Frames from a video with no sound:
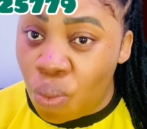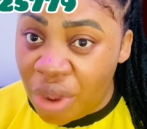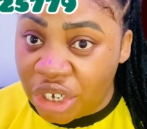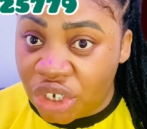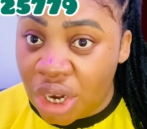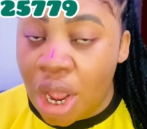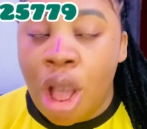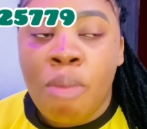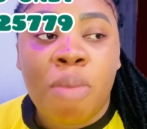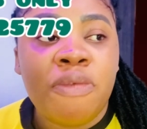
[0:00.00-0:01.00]
wish.
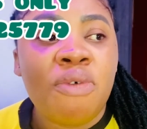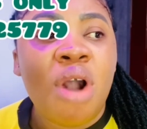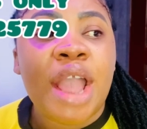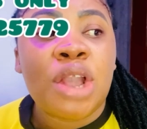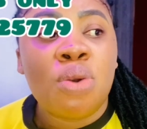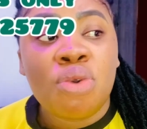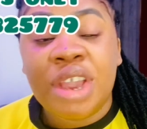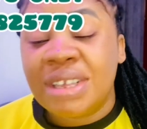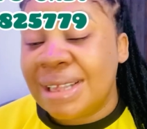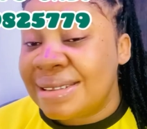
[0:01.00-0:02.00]
But before I go
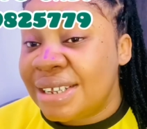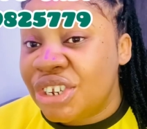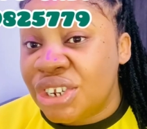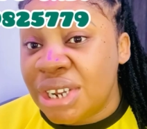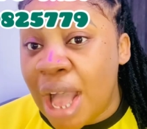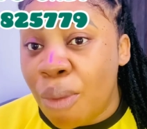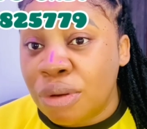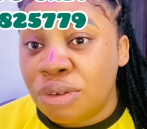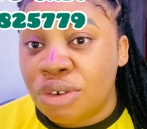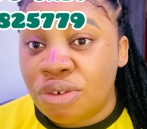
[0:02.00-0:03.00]
into that teaching, I
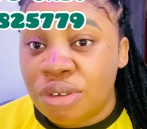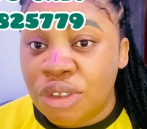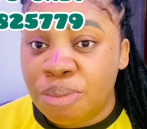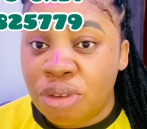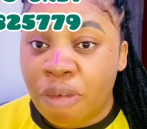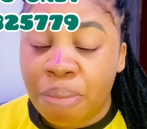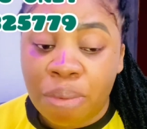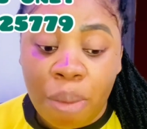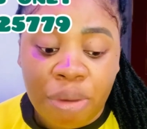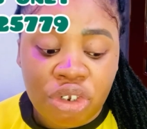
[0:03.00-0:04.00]
want to use this
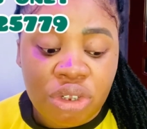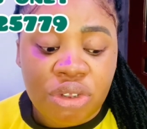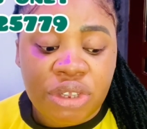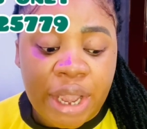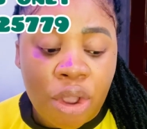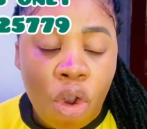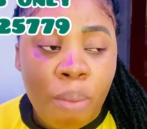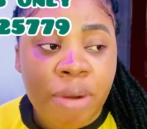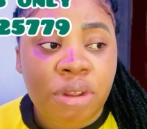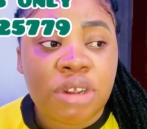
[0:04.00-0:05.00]
opportunity to thank all
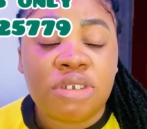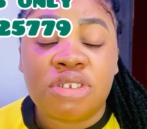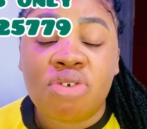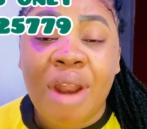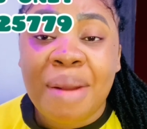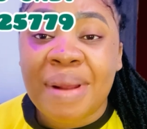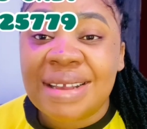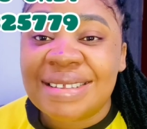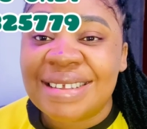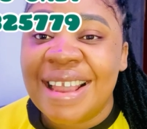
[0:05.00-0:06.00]
my returning
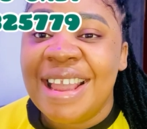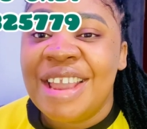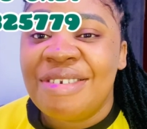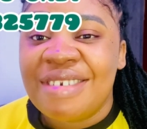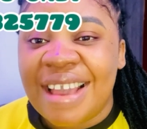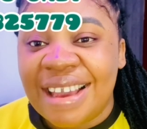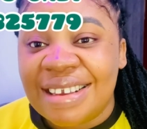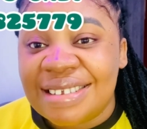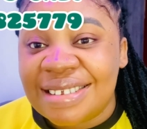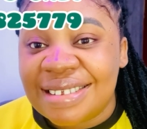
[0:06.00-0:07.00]
subscribers. You
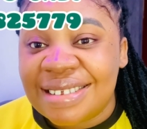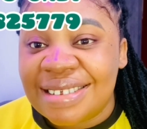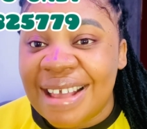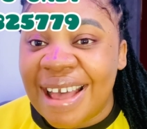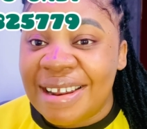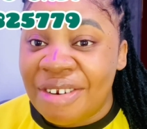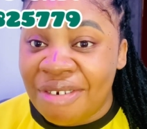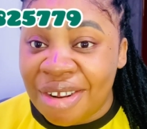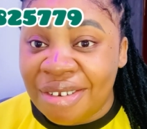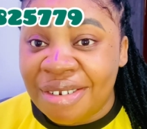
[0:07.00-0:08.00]
guys are the
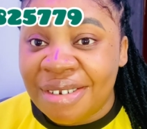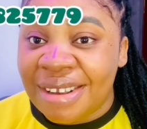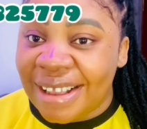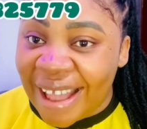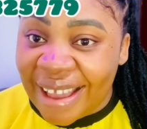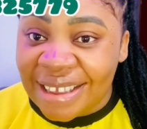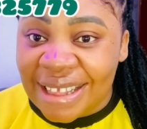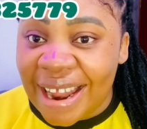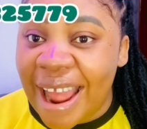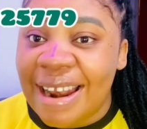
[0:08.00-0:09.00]
real guys.
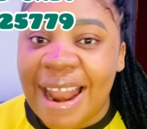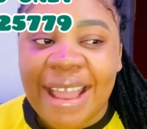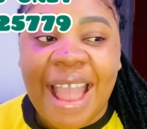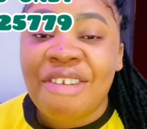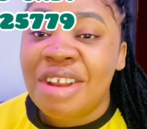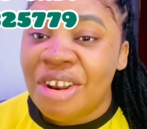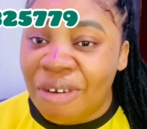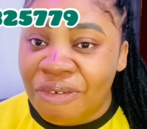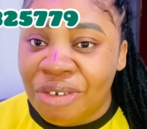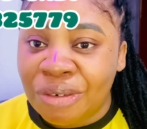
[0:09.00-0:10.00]
I really
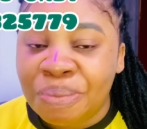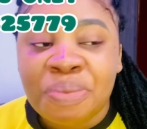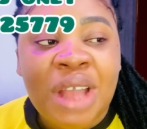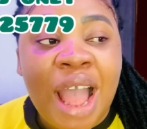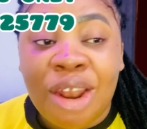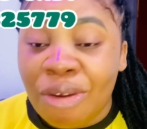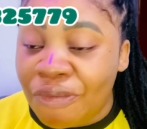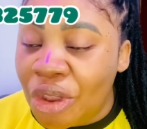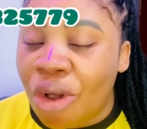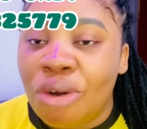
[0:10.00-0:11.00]
love you. I
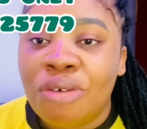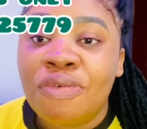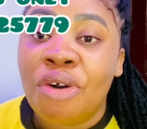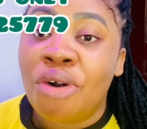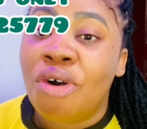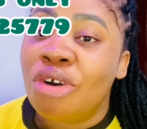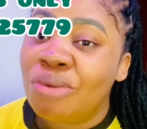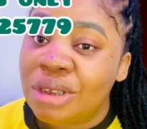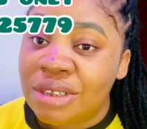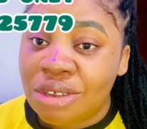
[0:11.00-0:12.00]
love you all for
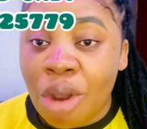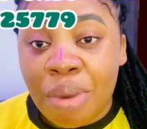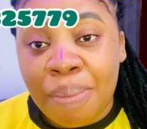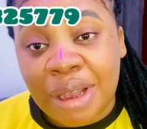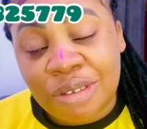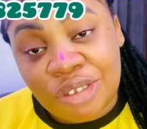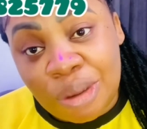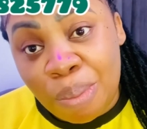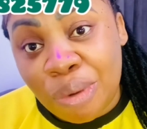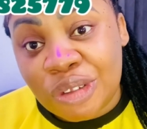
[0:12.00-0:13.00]
always coming back to
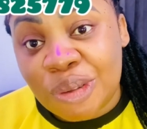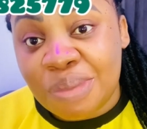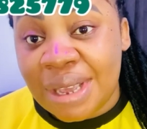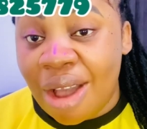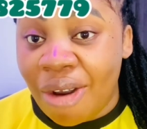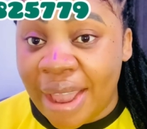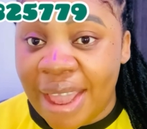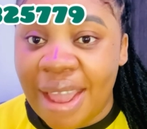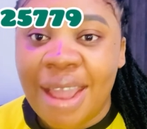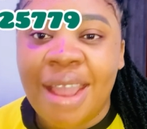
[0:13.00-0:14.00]
support me.
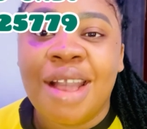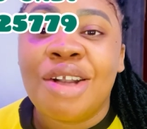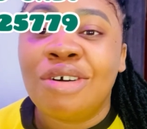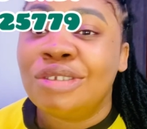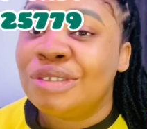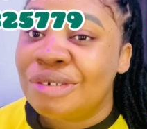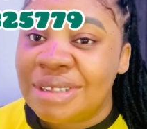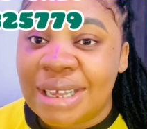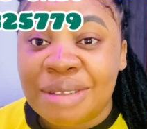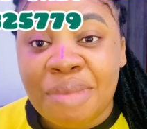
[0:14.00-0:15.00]
Okay, God knows
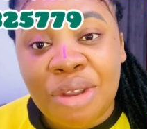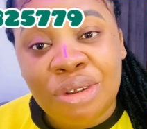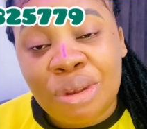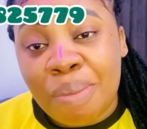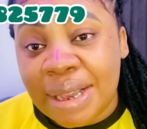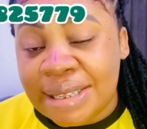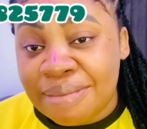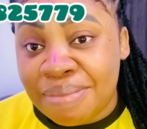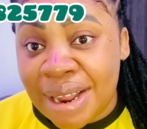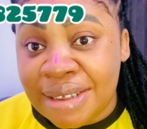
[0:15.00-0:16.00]
that. May God Almighty
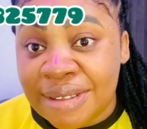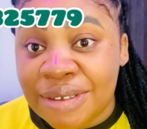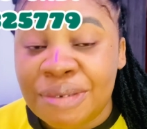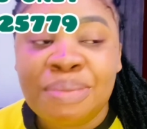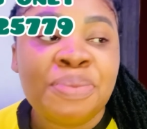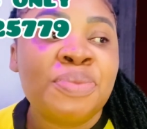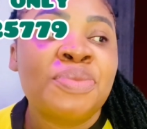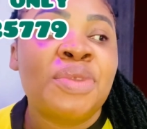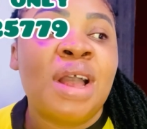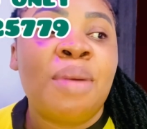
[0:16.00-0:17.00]
bless you.
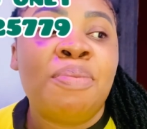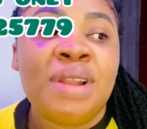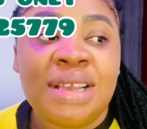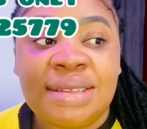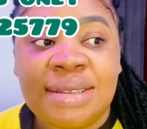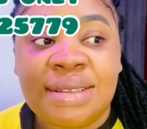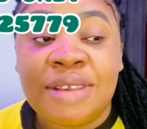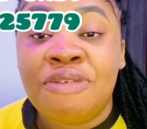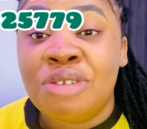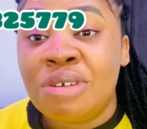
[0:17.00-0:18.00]
Please,
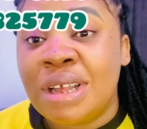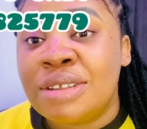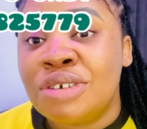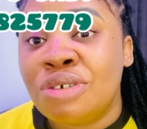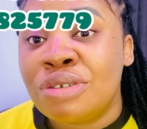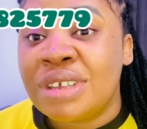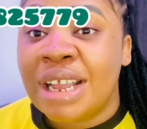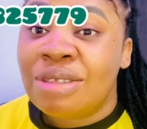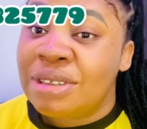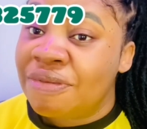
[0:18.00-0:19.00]
if you know that you don't
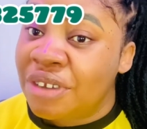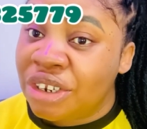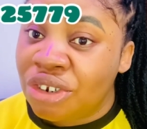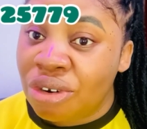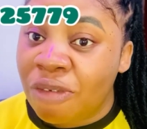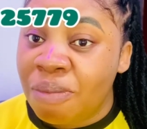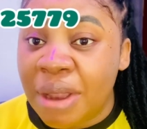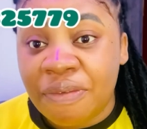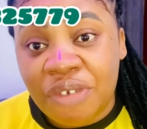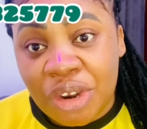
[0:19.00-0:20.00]
get notification of
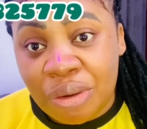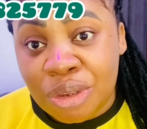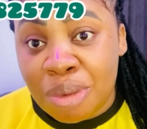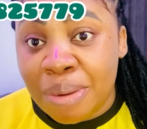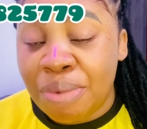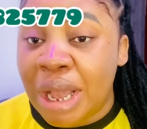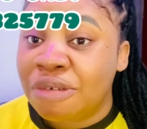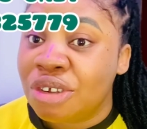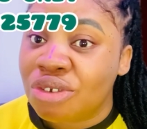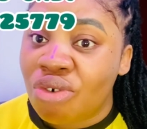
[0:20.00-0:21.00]
my videos, maybe you have
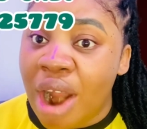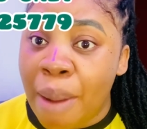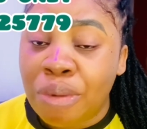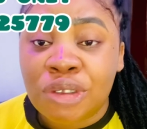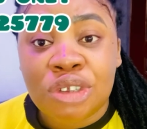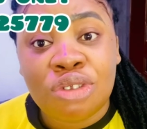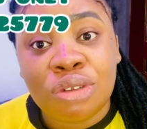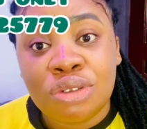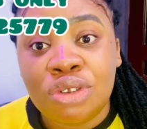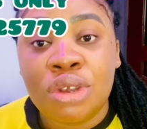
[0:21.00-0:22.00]
subscribed but you
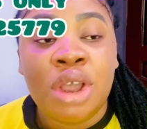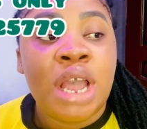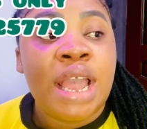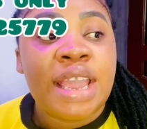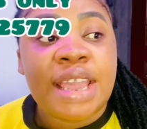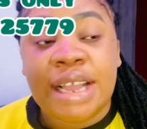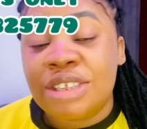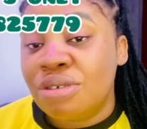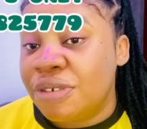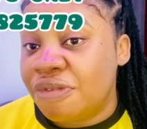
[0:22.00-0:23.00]
don't
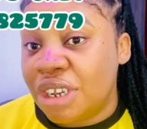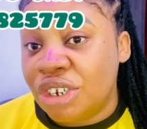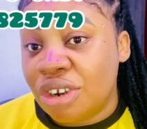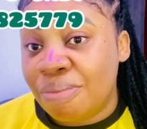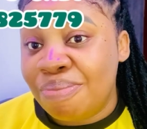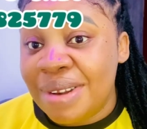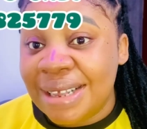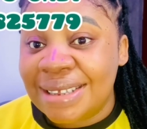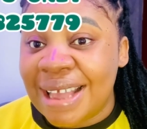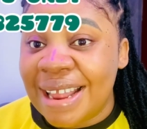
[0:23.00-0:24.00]
get notification,
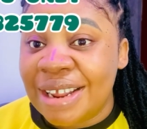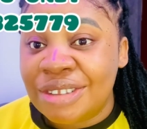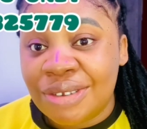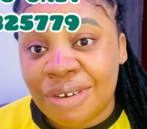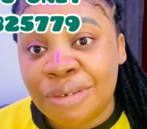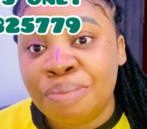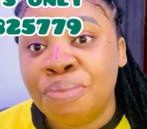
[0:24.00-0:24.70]
please kindly turn